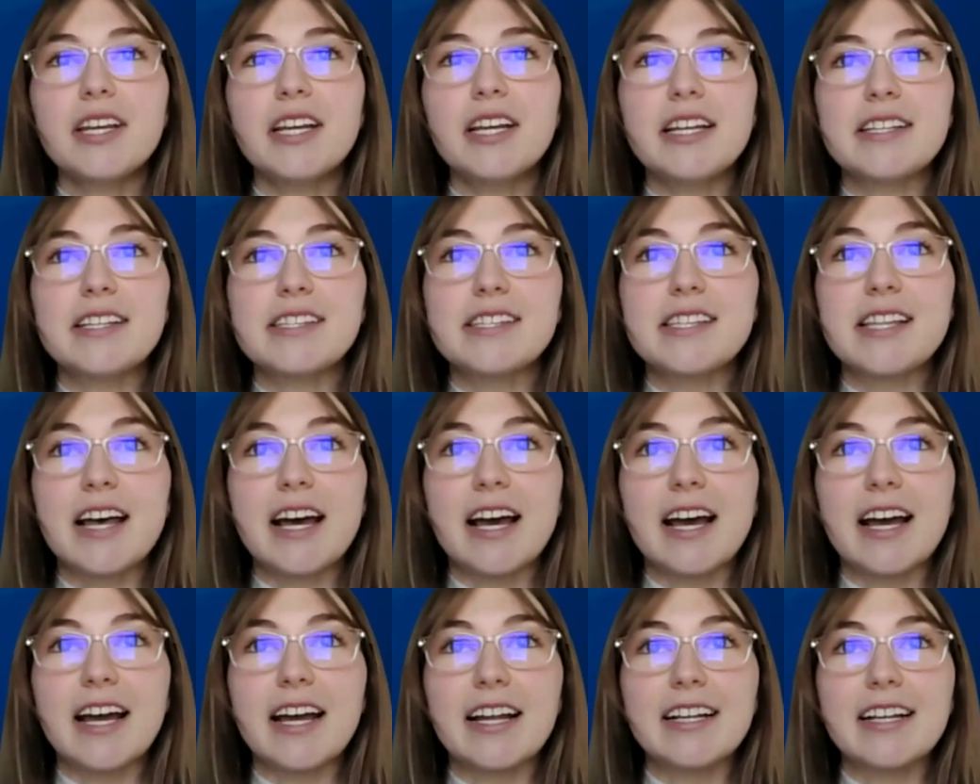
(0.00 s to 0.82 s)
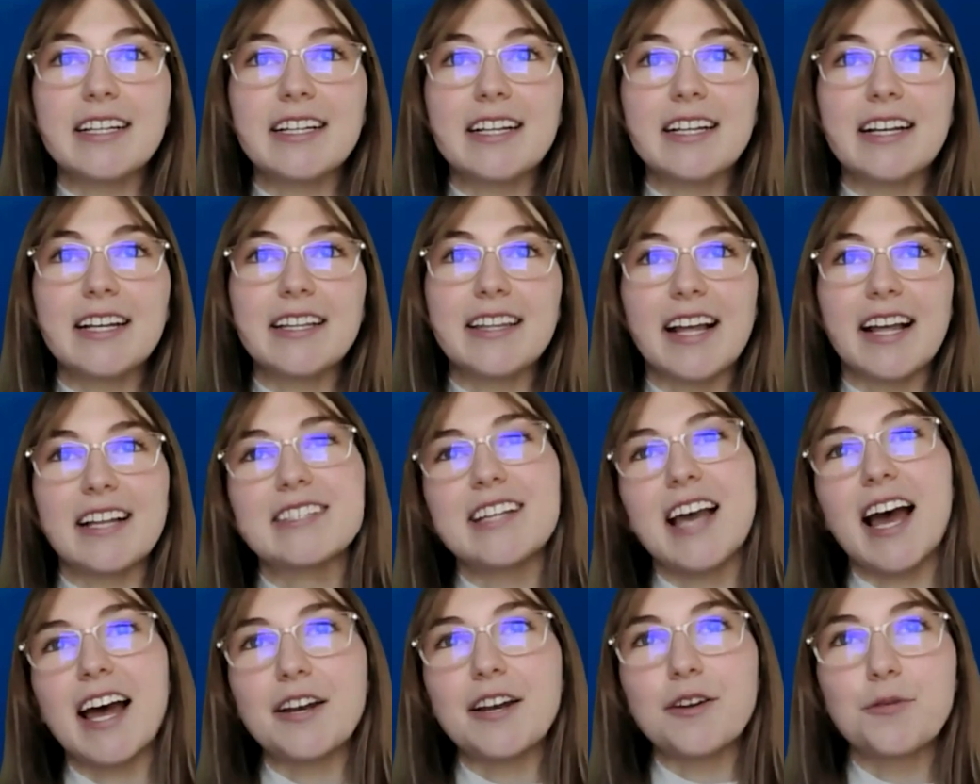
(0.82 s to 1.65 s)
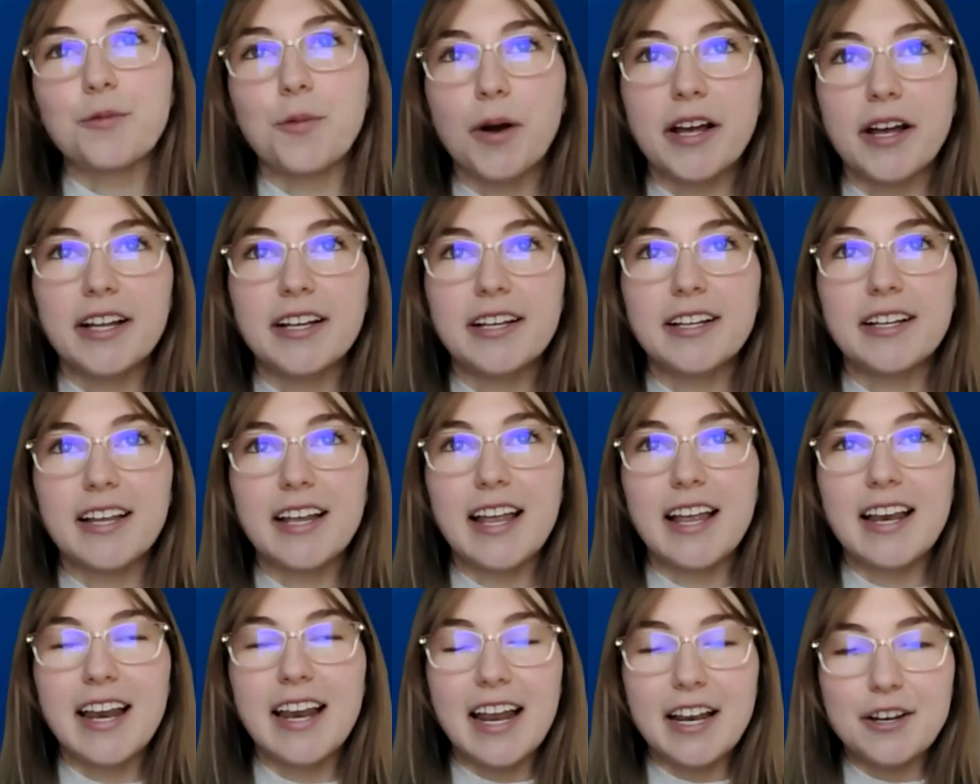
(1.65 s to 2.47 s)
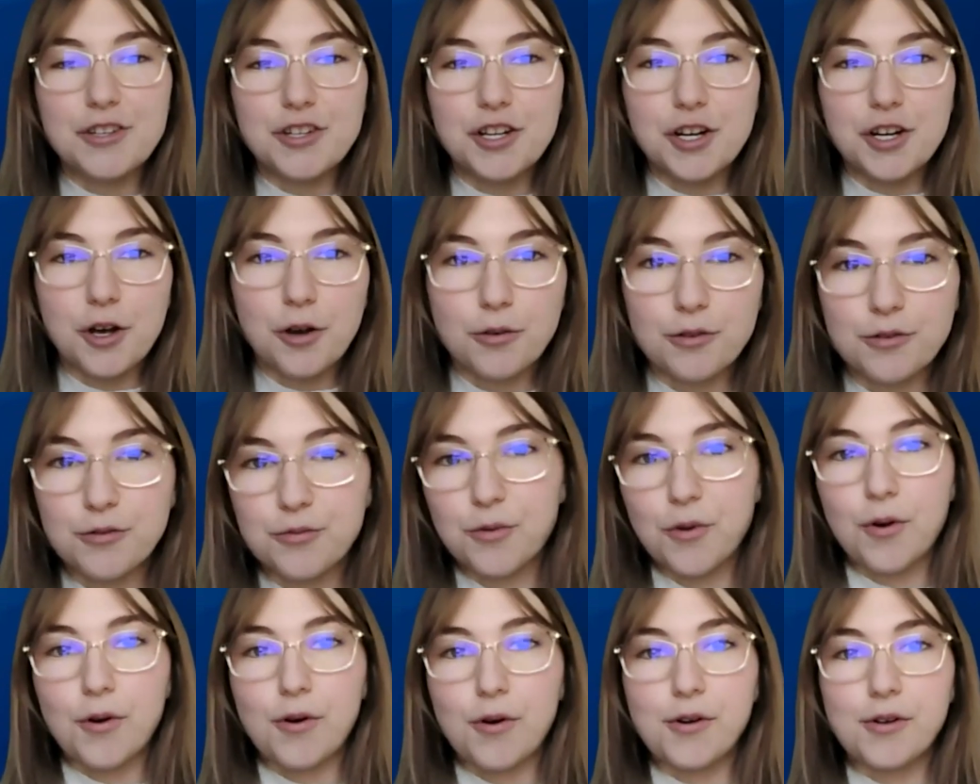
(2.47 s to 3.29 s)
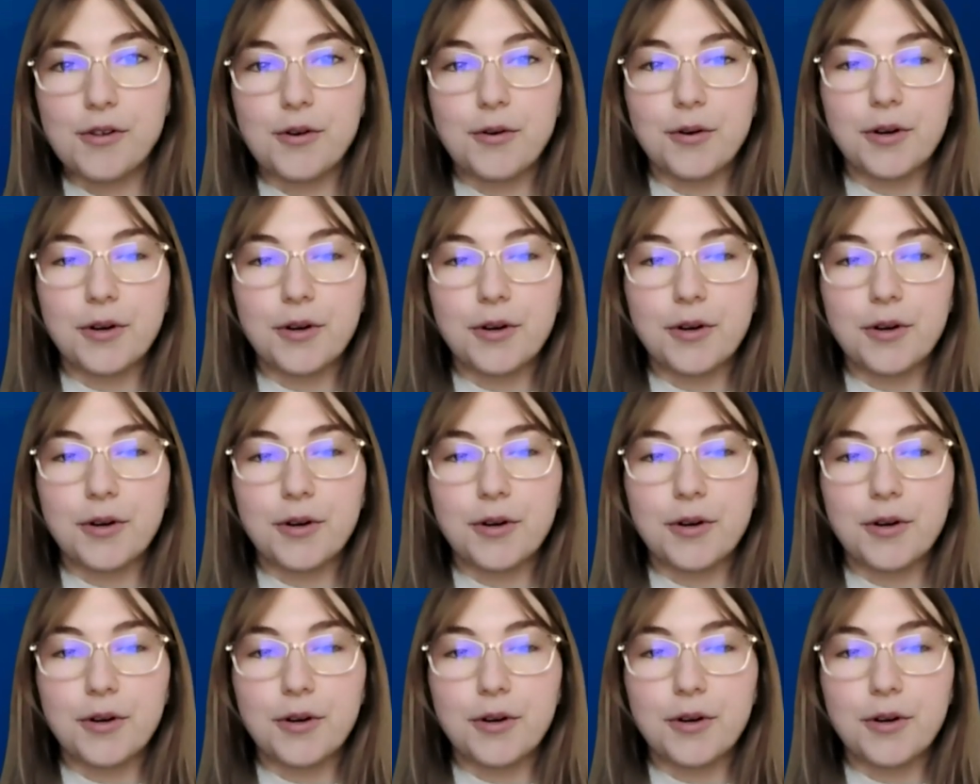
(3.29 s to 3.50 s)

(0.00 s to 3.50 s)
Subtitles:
is that that's kind of what an NGO's role,